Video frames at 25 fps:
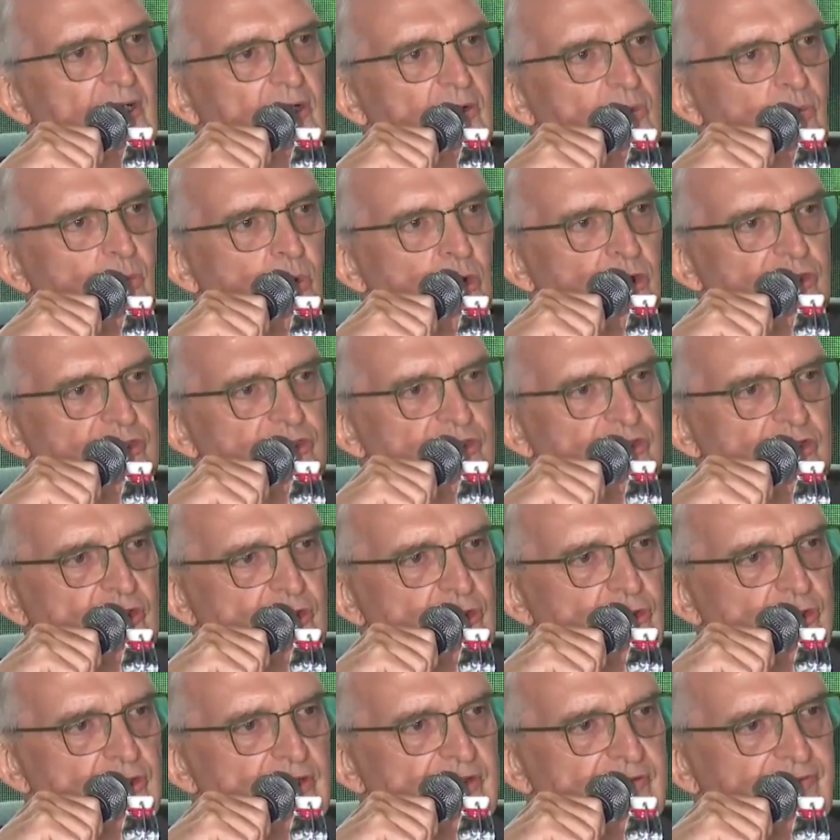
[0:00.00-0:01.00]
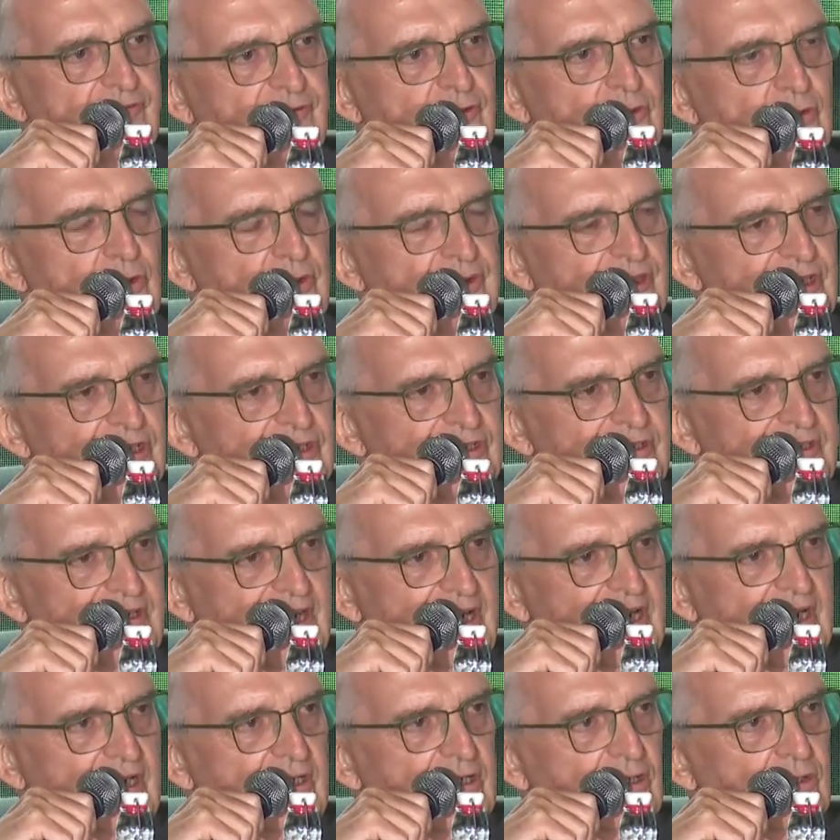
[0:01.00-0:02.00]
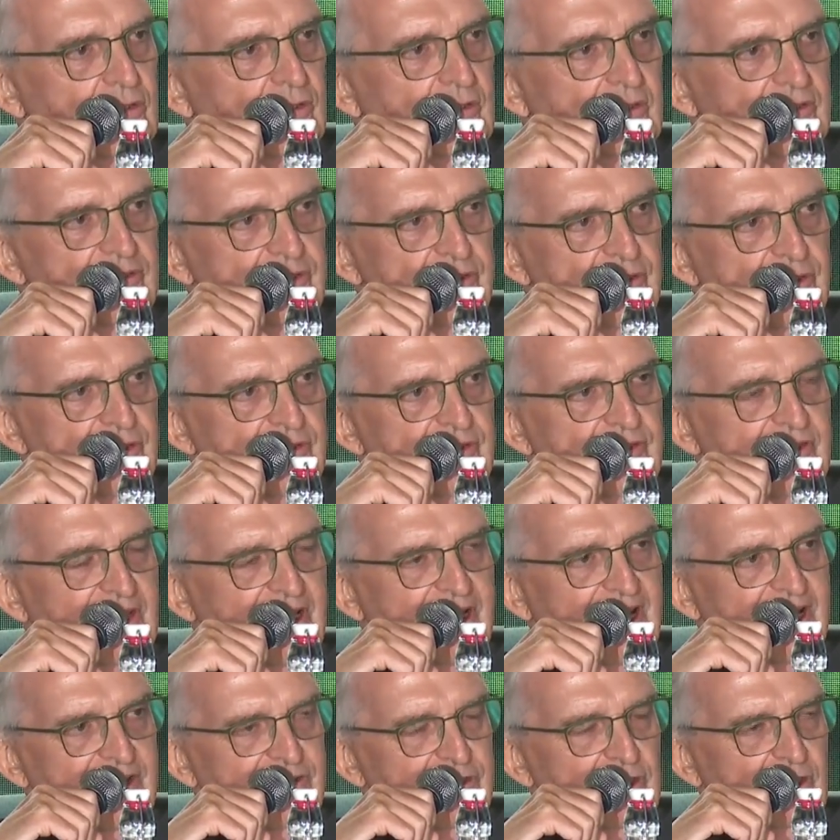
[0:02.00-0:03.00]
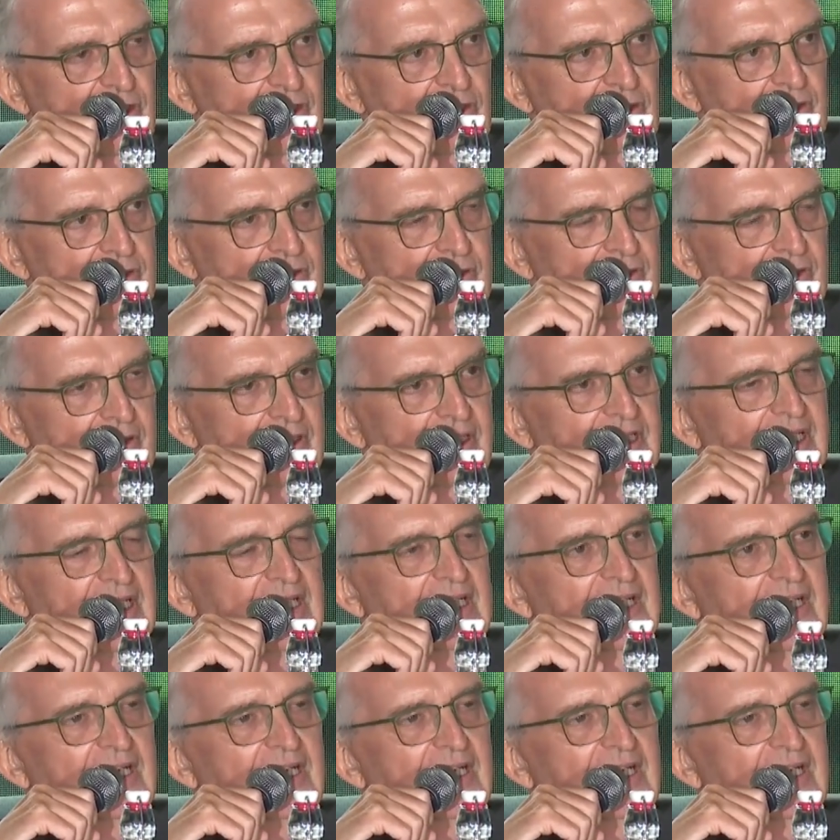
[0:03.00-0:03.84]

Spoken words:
what's good for the stakeholders as a whole